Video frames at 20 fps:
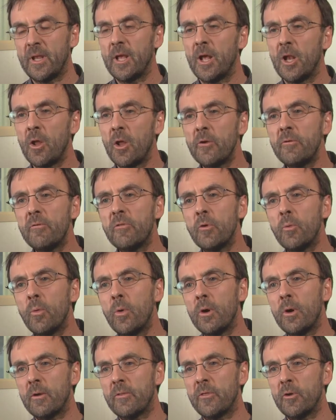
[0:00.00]
A lot of the
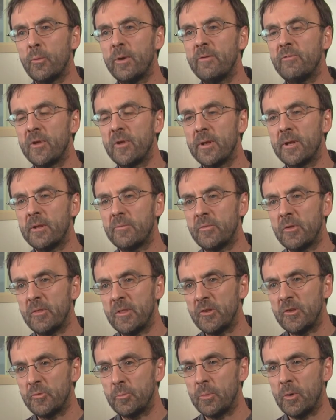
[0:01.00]
work that we've done up to
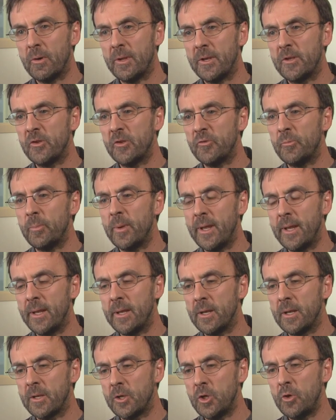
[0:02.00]
this point has
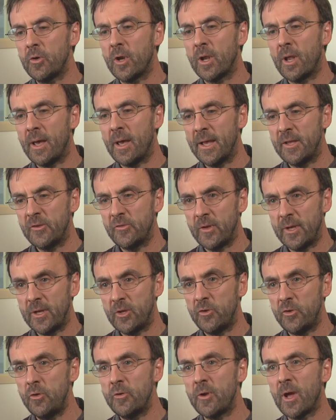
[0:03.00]
been utilizing
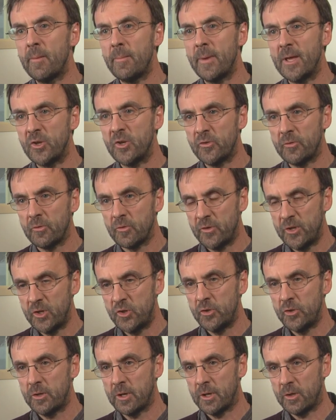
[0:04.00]
two-dimensional
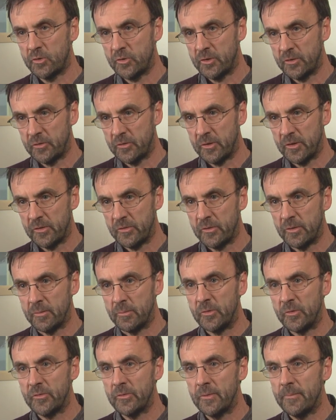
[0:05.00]
tissue culture
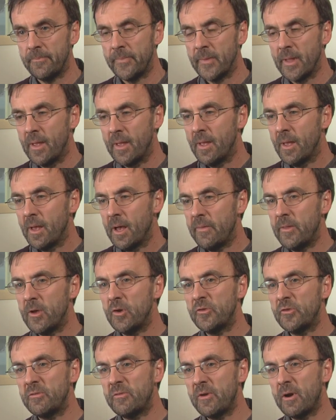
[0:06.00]
systems. And
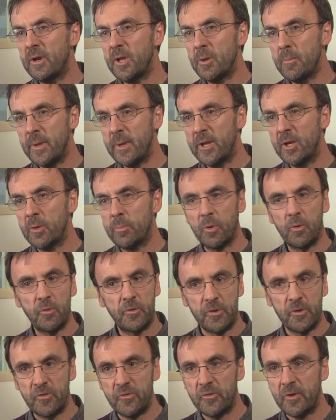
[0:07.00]
those are very amenable
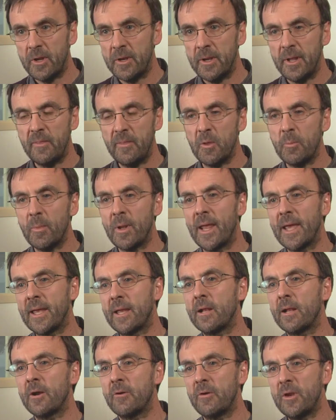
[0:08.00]
to studying the
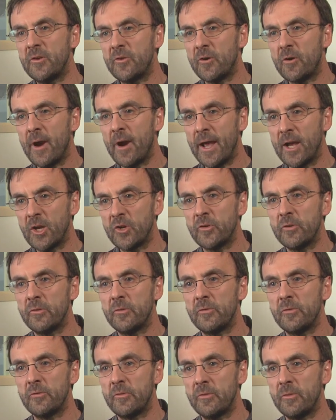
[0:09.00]
molecular
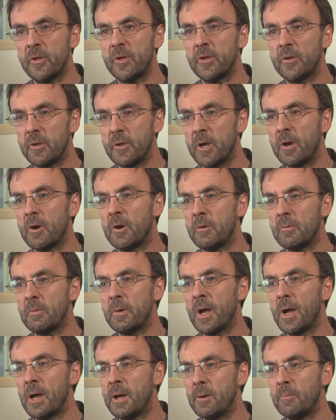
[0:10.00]
interactions that are,
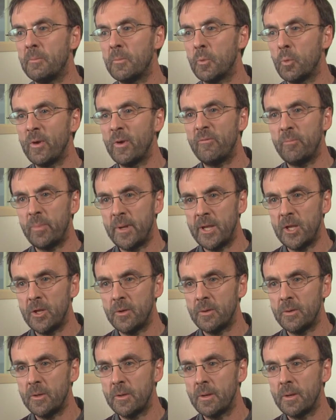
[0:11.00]
um, we've been